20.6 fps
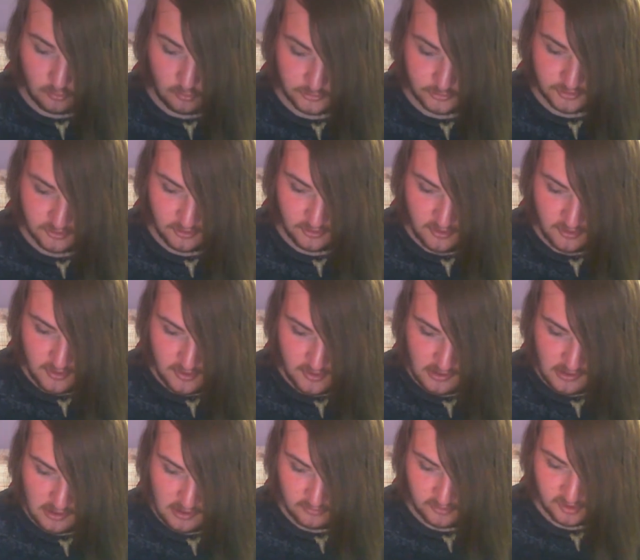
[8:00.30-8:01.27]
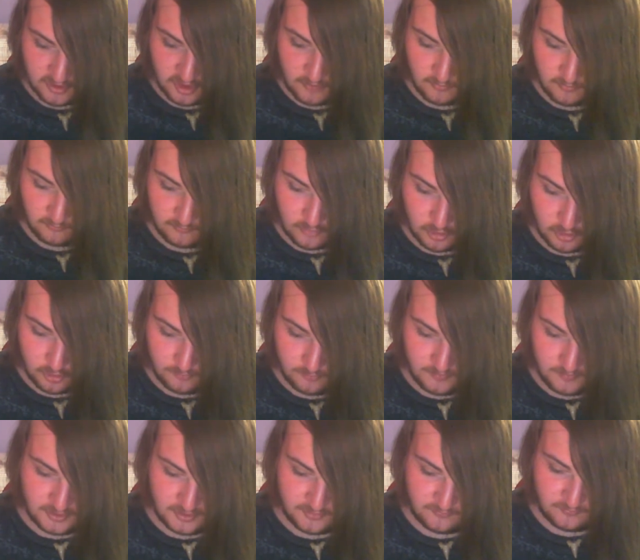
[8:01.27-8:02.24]
pulse, count the number of
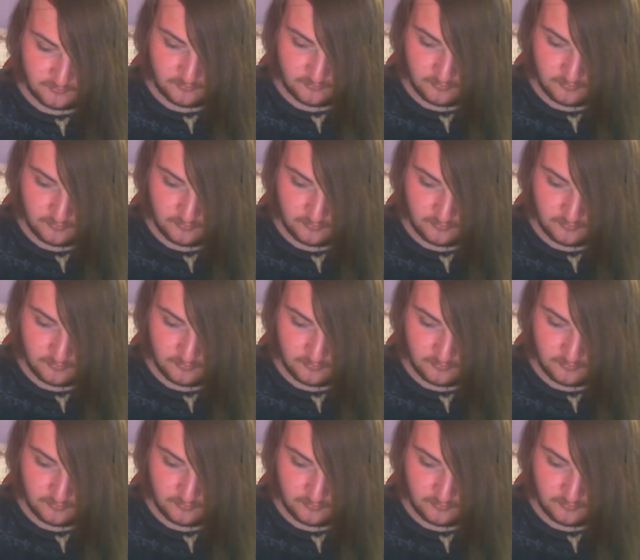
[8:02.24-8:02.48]
heartbeats